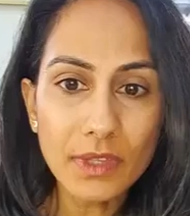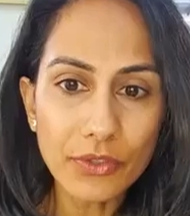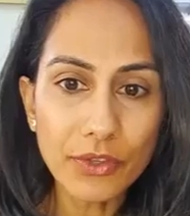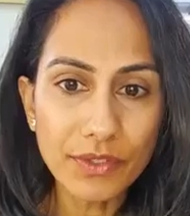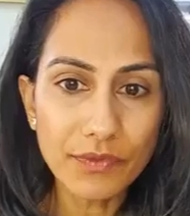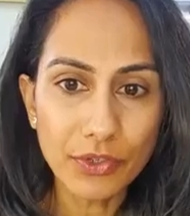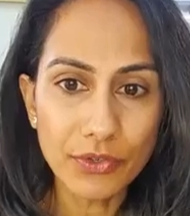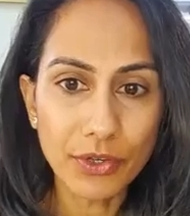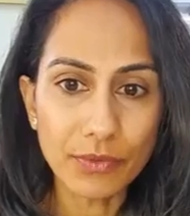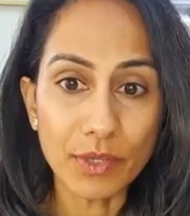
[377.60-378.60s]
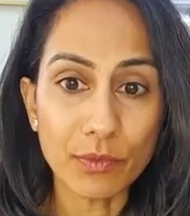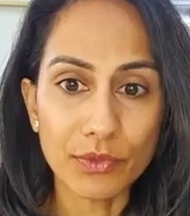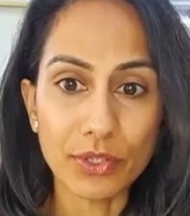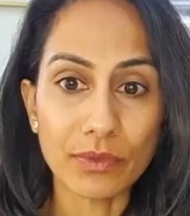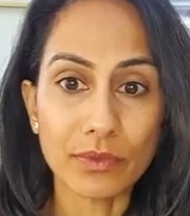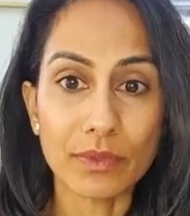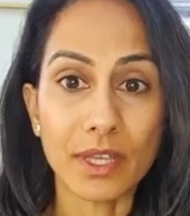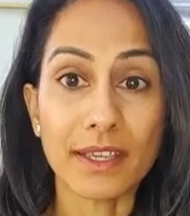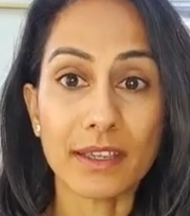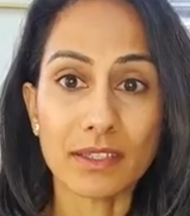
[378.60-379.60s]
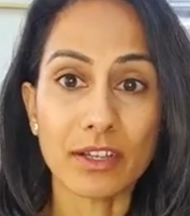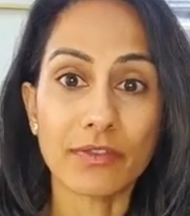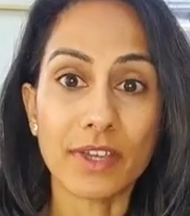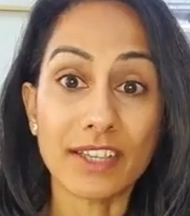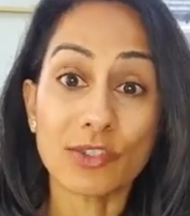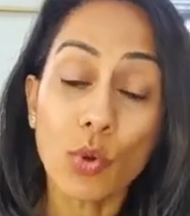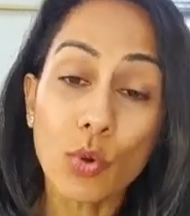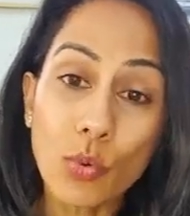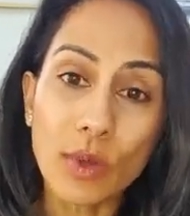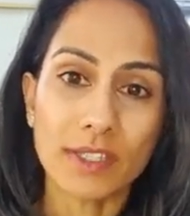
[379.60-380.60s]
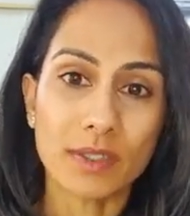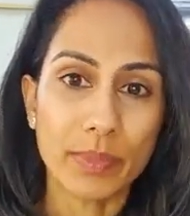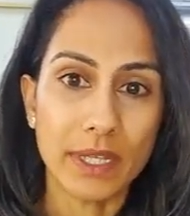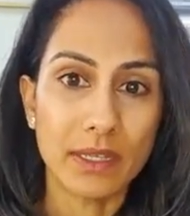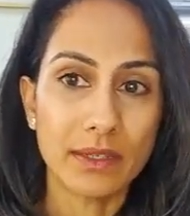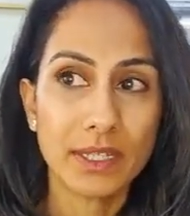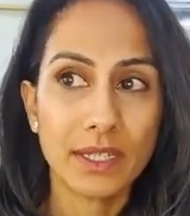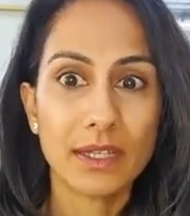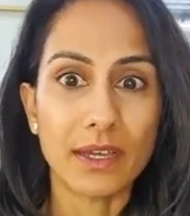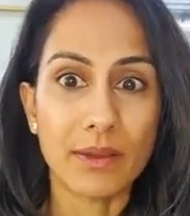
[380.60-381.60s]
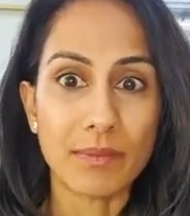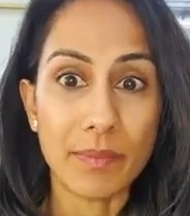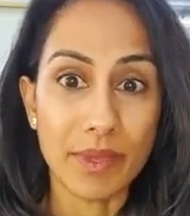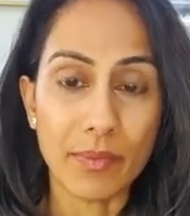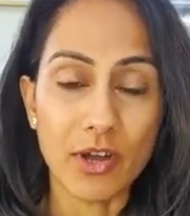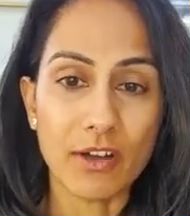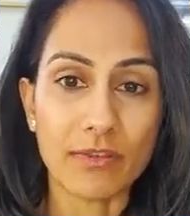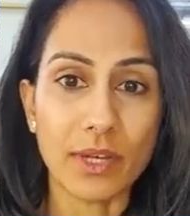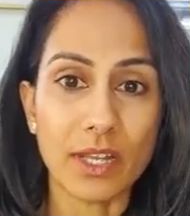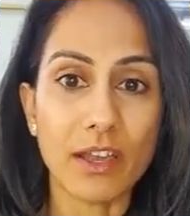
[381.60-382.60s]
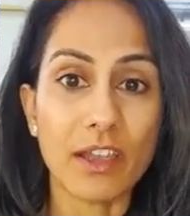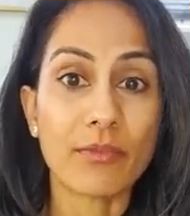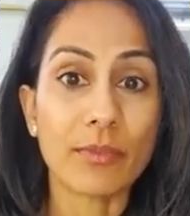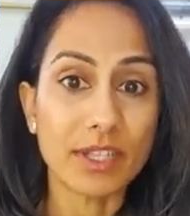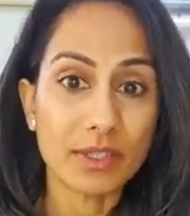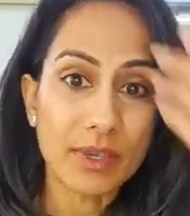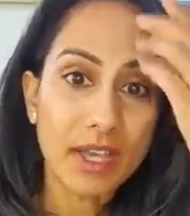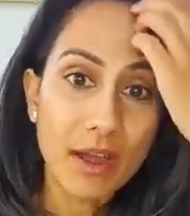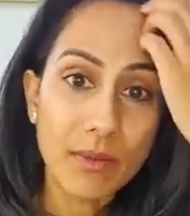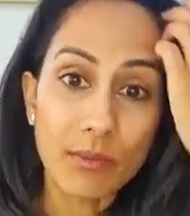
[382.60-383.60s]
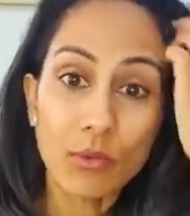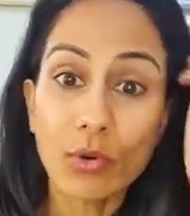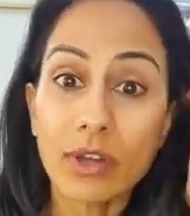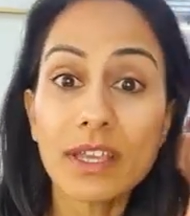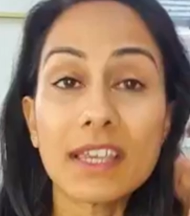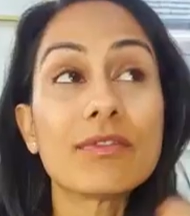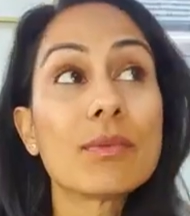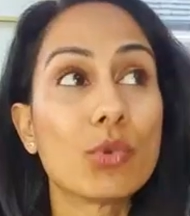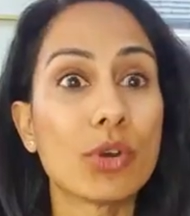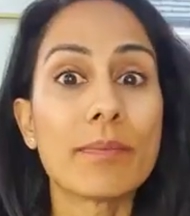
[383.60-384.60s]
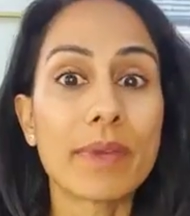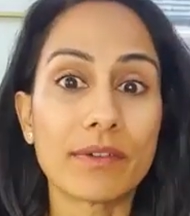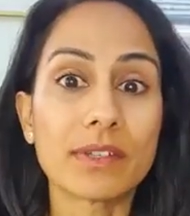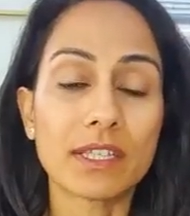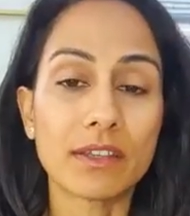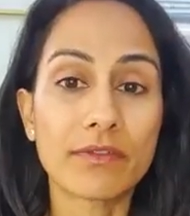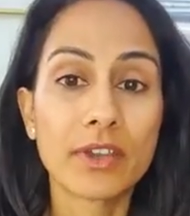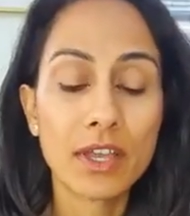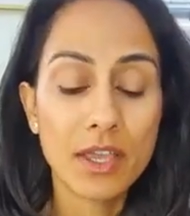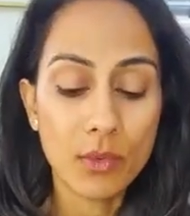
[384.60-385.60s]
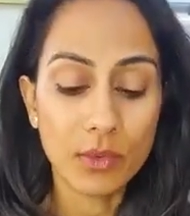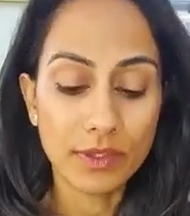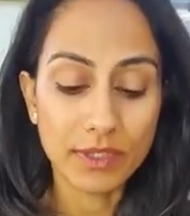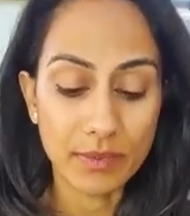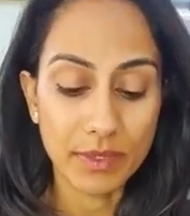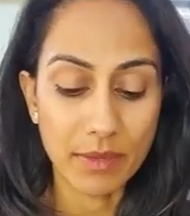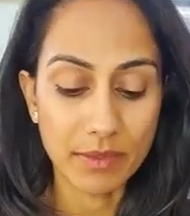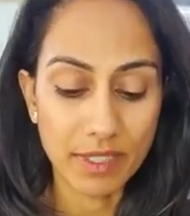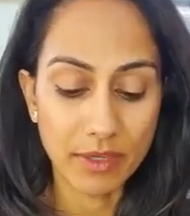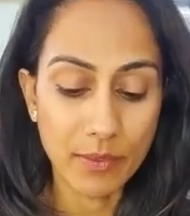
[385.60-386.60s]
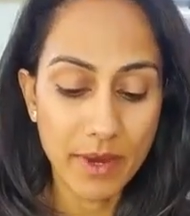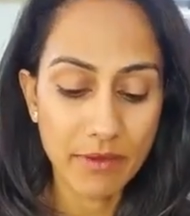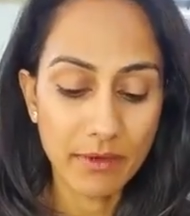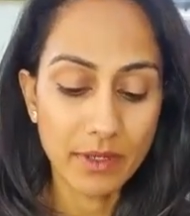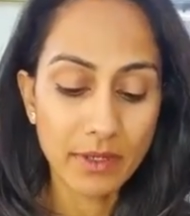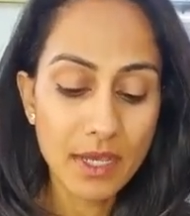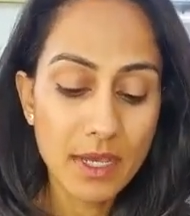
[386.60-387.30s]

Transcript: those of you who know me will know like self-care has always been a big part of my life, but it's become even more imperative once I became a single parent.